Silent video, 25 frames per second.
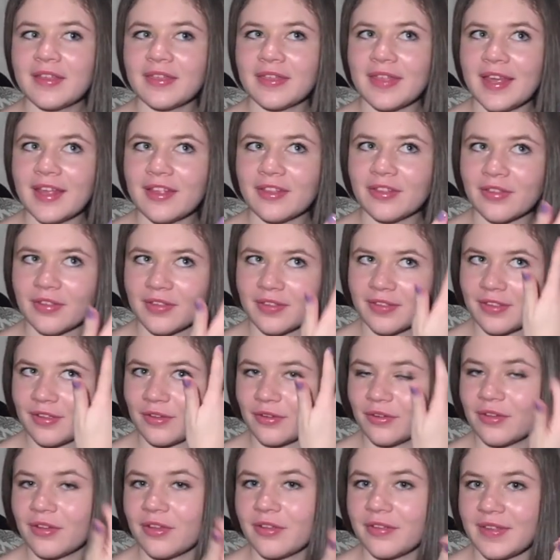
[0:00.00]
that's still
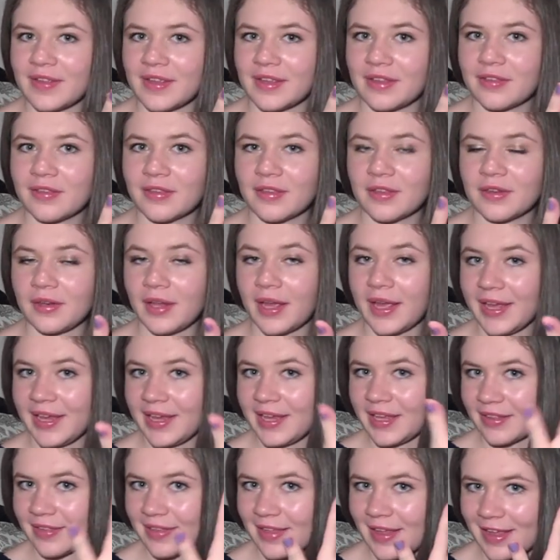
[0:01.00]
glossy, so the light
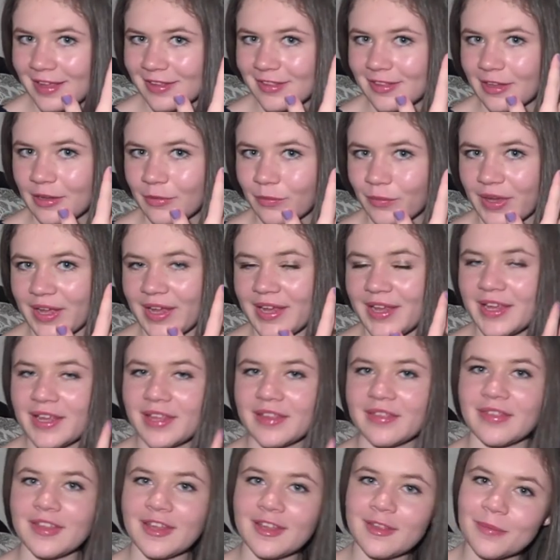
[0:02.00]
hits that a certain way.
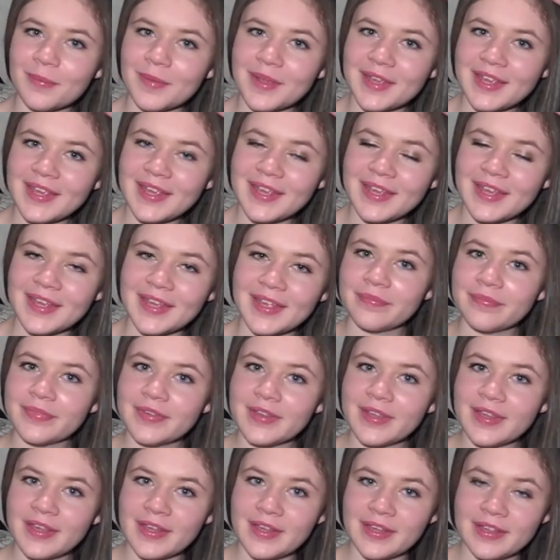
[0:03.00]
This bit here
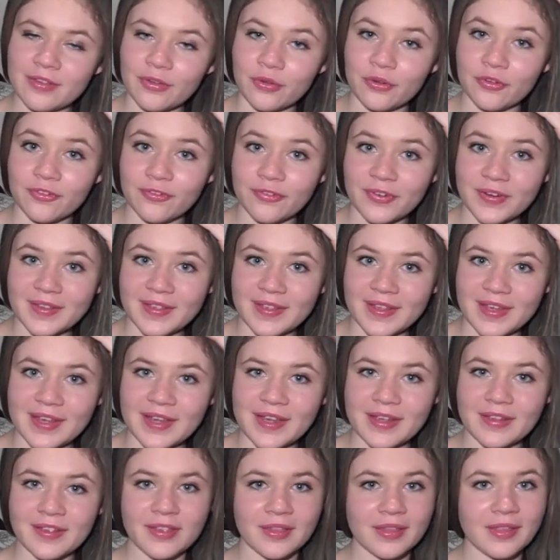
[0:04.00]
is all frizzy,
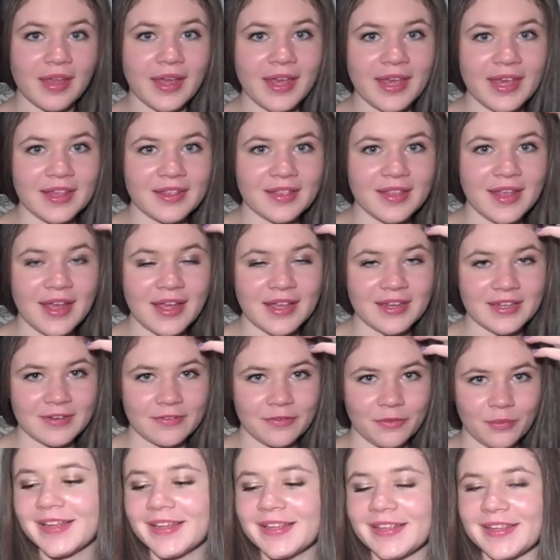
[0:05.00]
so the light hits that a
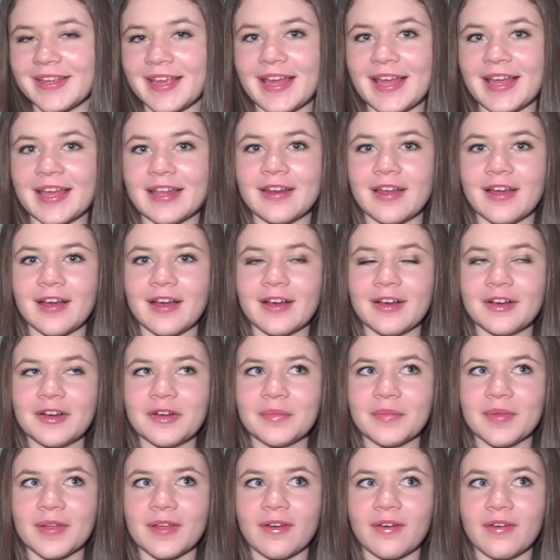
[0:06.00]
different way. Yeah, and oh
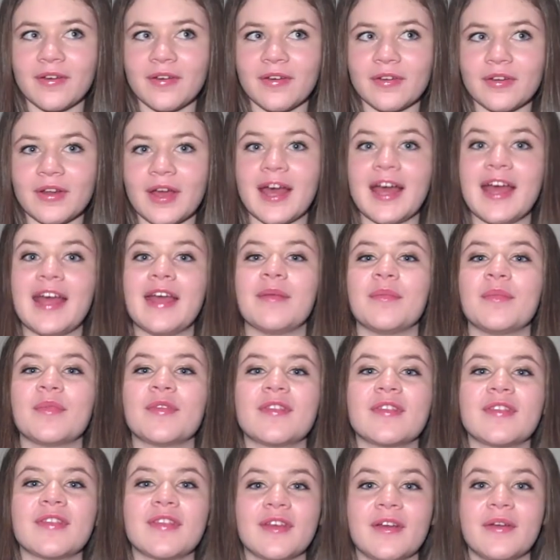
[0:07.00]
my god, I am
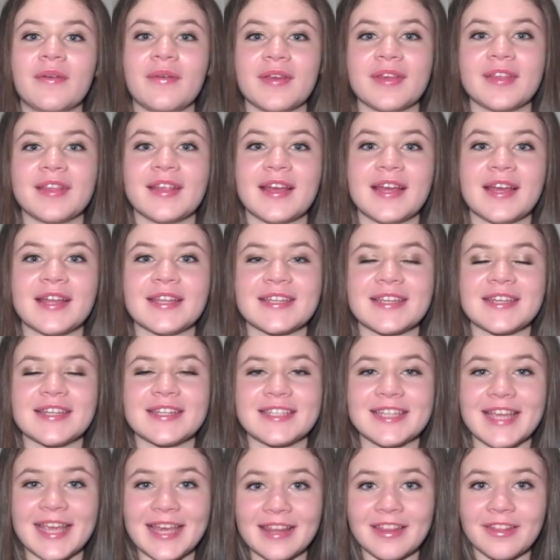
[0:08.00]
so excited.
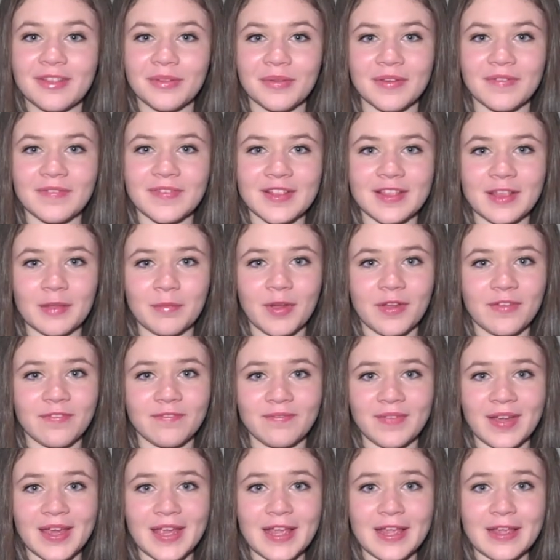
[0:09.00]
Taylor Swift is like my
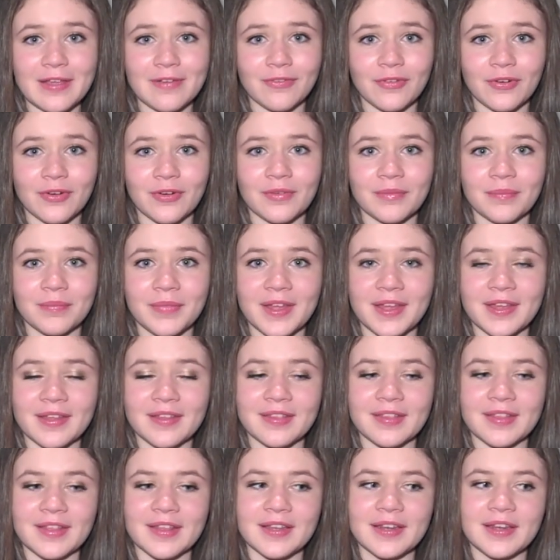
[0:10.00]
favourite
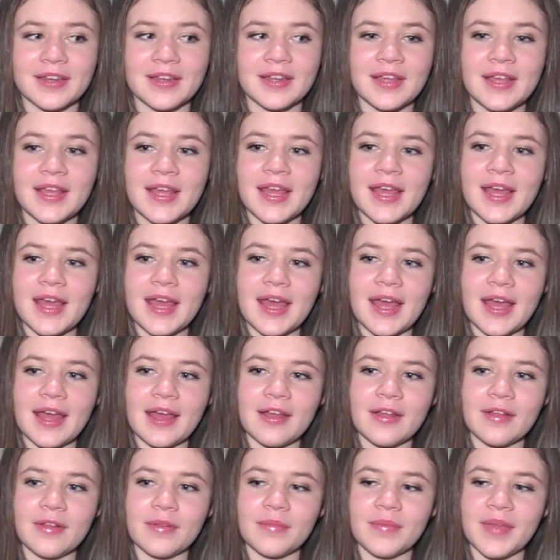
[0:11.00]
person,
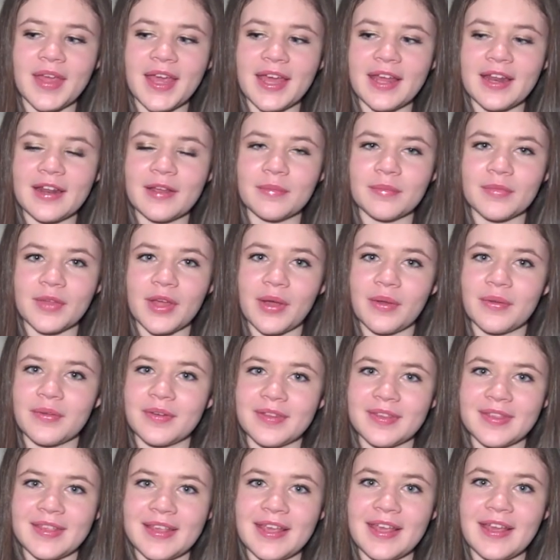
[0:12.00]
and I'm going
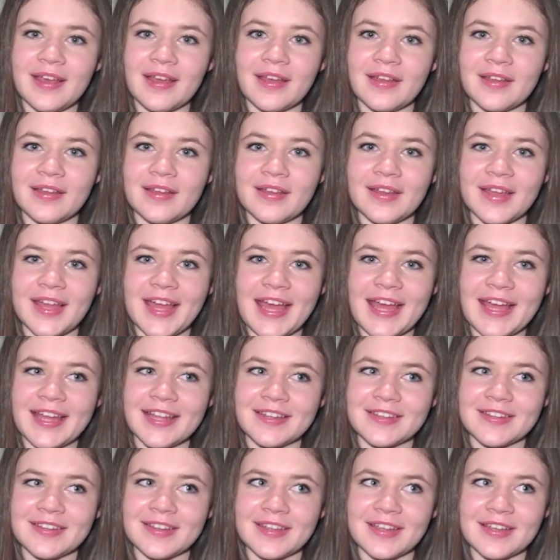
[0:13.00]
to see her at
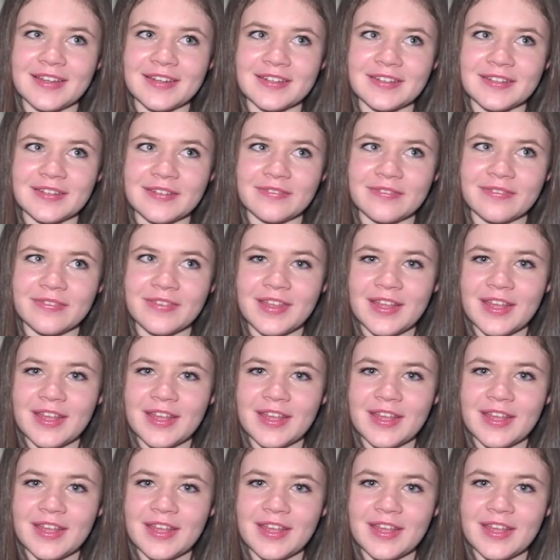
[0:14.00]
the end of